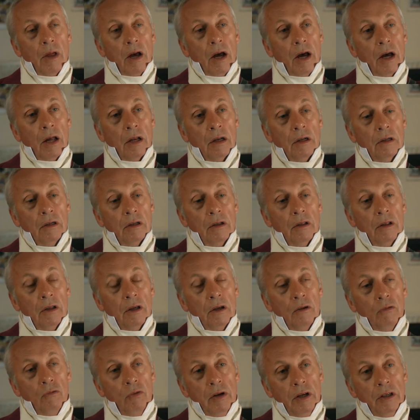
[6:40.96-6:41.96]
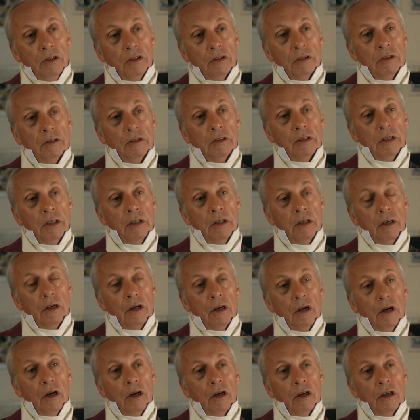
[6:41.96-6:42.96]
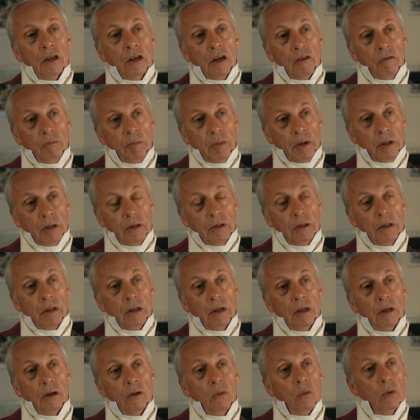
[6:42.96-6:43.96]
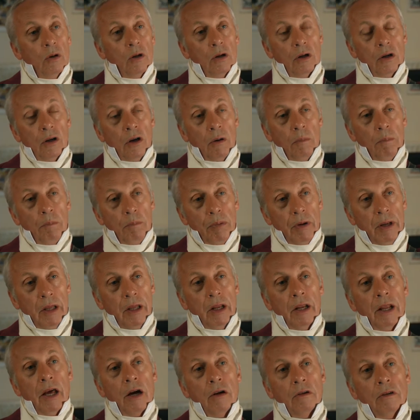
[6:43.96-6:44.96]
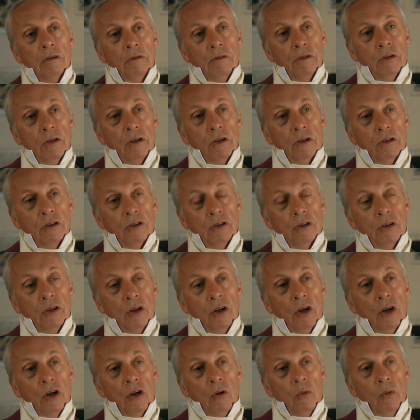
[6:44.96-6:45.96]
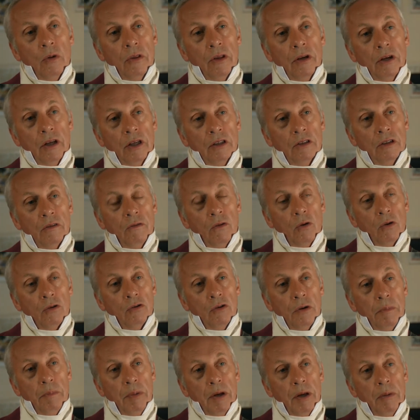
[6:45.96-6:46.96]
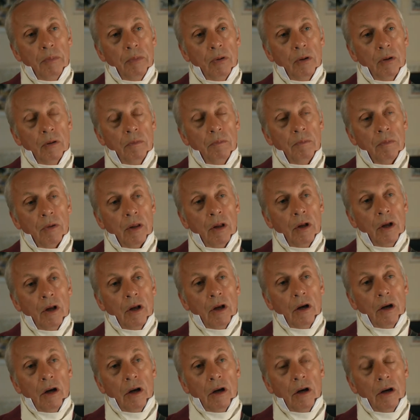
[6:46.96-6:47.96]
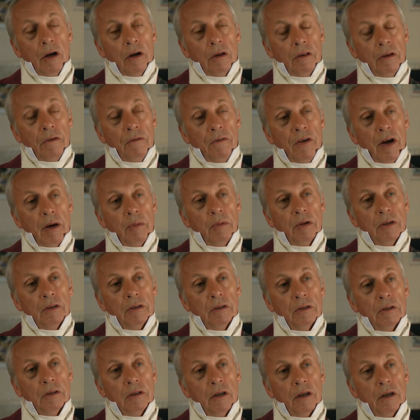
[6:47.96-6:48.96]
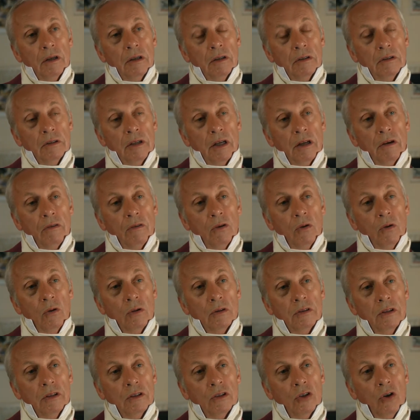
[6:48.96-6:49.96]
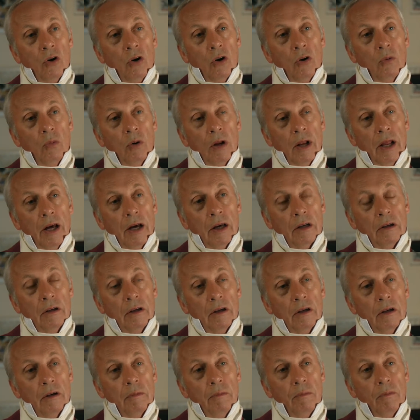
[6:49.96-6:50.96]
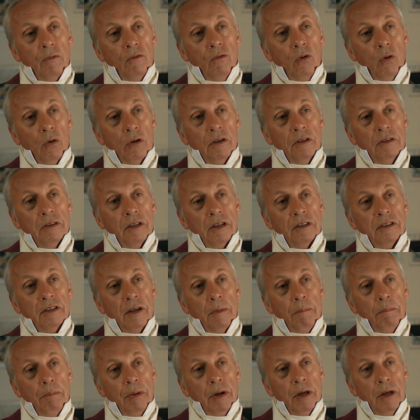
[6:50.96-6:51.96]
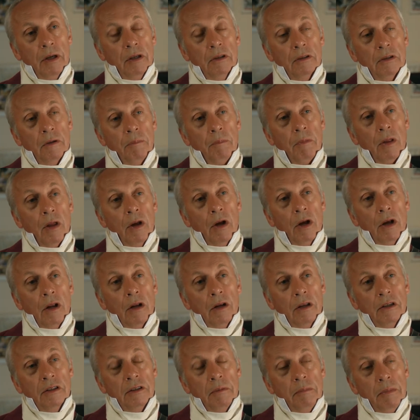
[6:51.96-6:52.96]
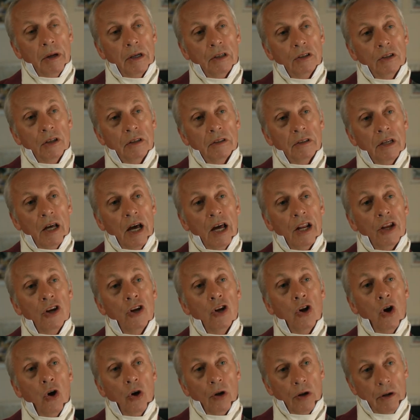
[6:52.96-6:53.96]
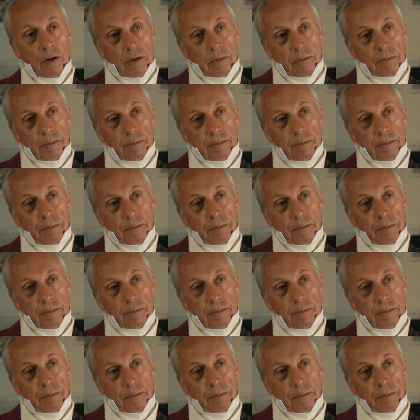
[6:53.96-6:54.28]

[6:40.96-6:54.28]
And the Regency government were completely out of touch with the needs of ordinary people. The famous saying, of course, is Cornwall had 46 MPs, Leeds and Manchester had none.